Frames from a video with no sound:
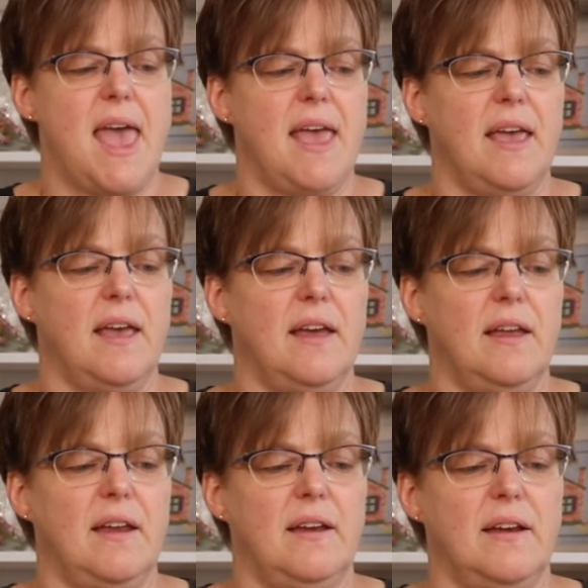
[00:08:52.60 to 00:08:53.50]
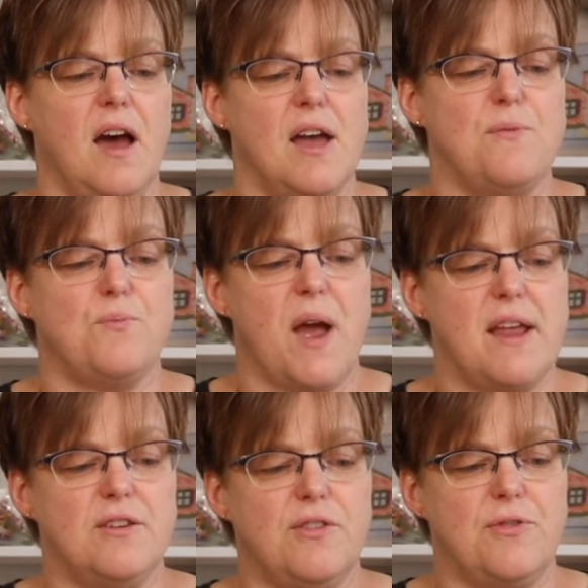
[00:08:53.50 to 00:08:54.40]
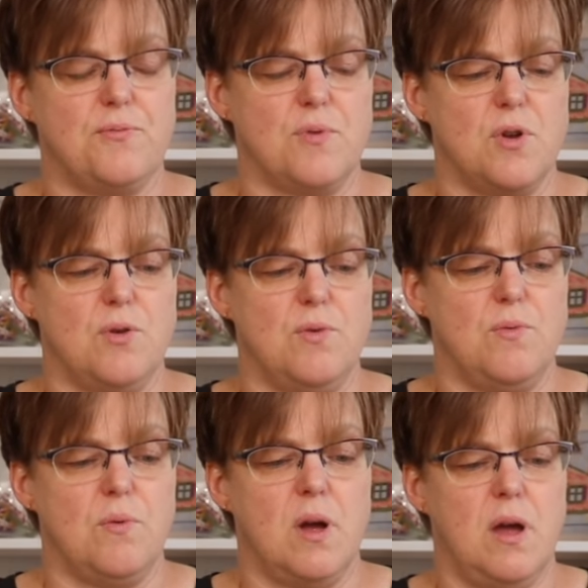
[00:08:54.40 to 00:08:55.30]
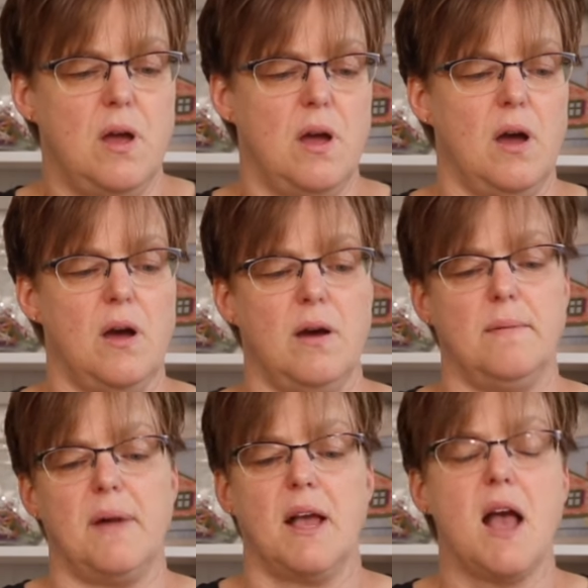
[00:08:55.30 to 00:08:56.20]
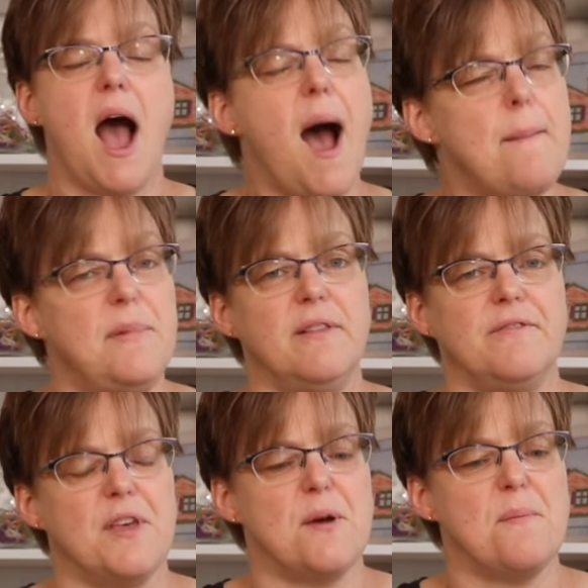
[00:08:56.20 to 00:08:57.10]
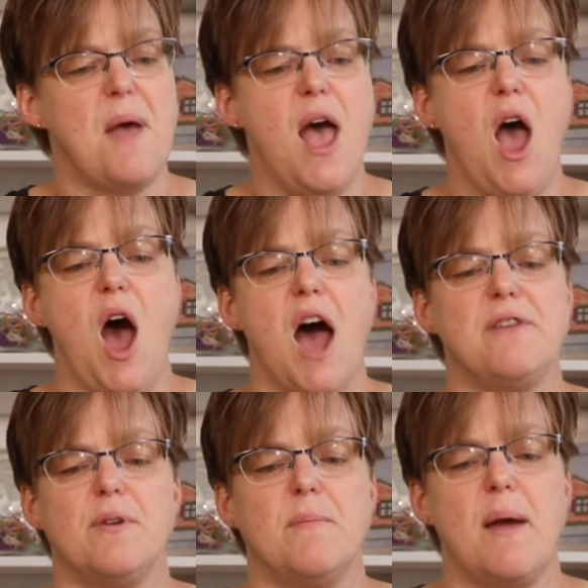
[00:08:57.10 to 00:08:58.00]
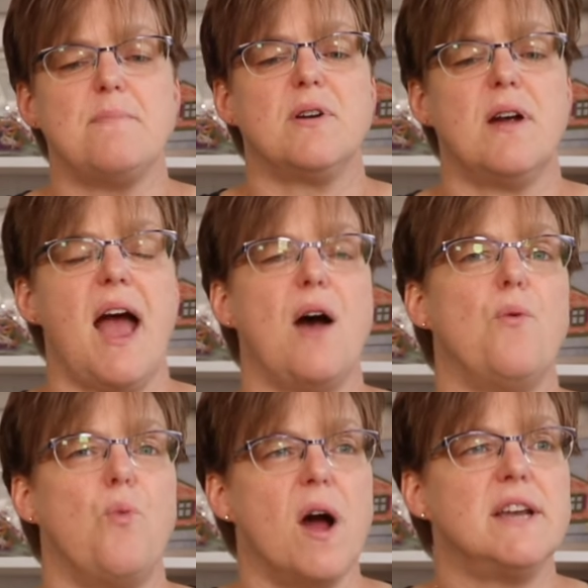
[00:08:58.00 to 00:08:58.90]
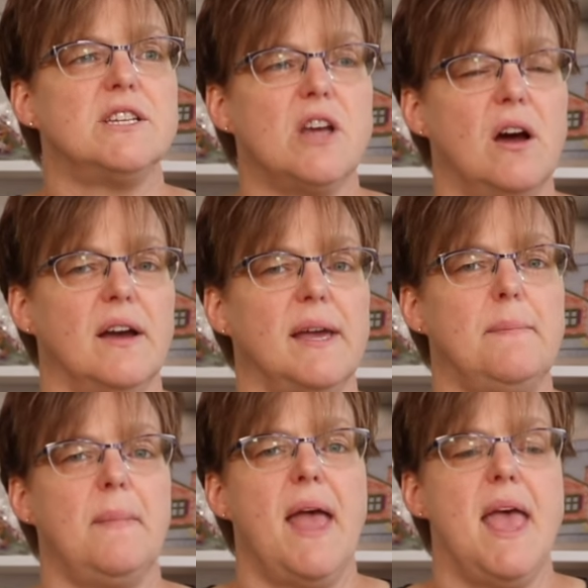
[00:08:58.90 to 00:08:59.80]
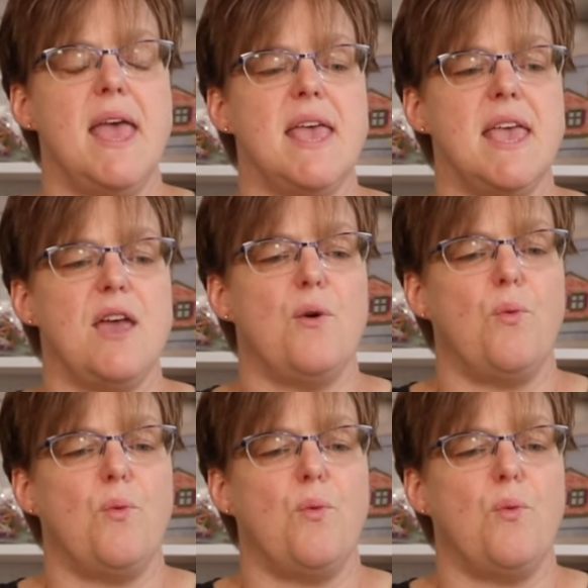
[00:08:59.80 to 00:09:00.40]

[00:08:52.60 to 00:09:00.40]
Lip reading: and I went through a couple of them. I remember at one time, it